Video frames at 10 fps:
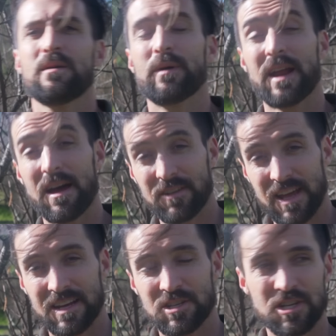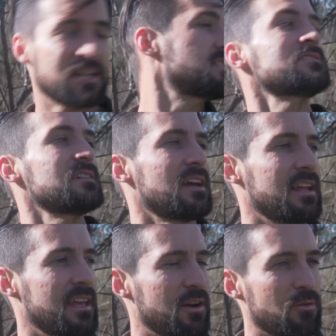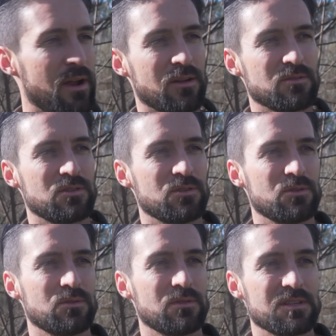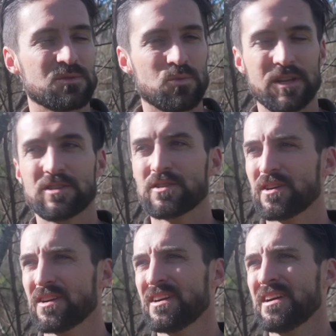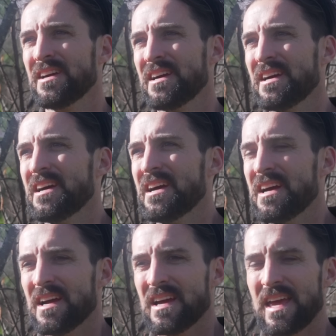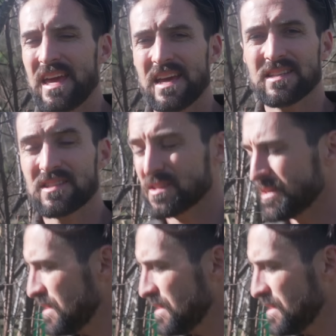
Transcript: but haven't had a chance to kind of get around to this winter, is